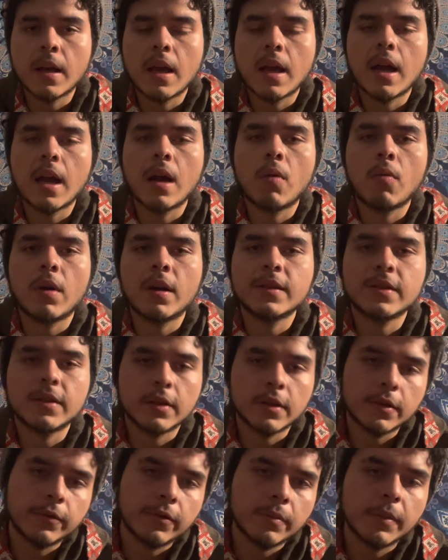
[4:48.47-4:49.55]
I want to
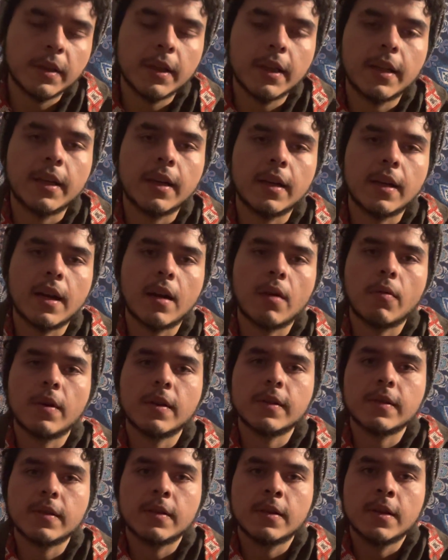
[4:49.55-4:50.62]
learn from it, and I
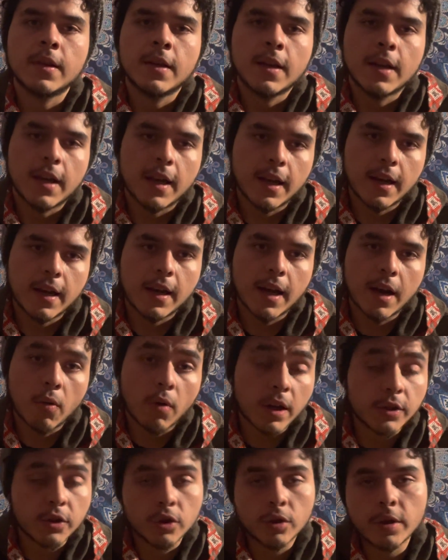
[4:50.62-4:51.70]

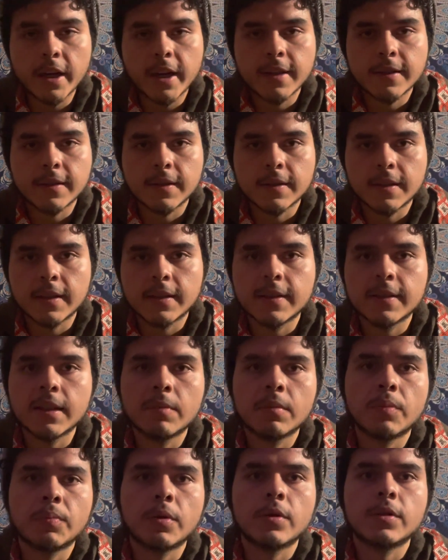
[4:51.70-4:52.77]
want you guys to take the same
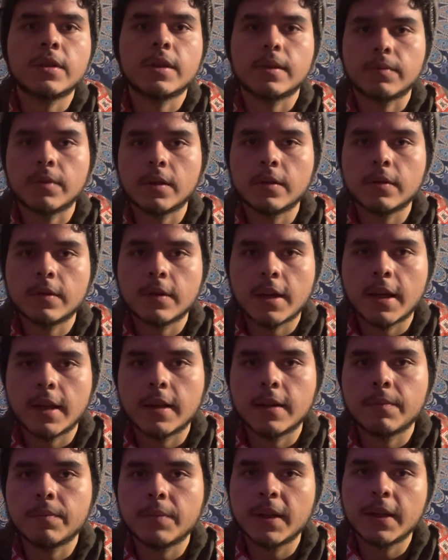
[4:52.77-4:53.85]
approach as well,
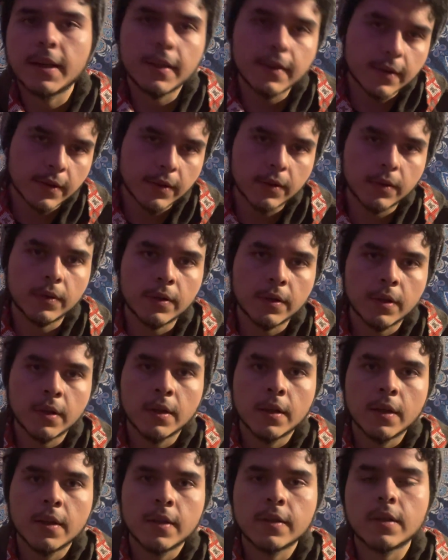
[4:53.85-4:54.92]
and begin to
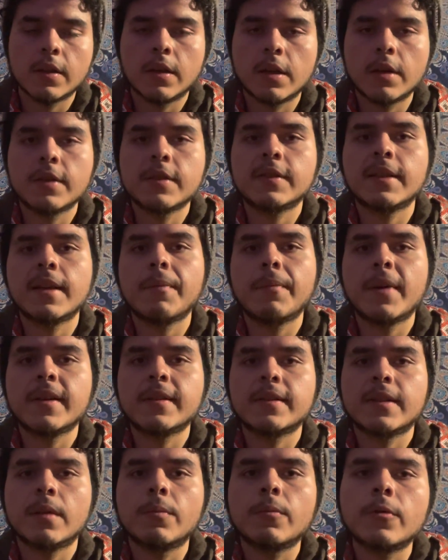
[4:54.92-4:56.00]
learn step by
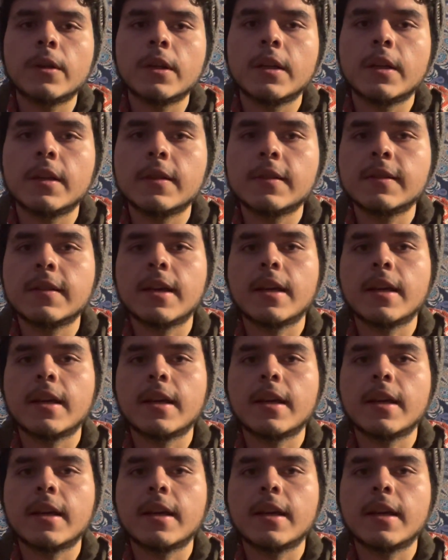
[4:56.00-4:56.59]
step what it is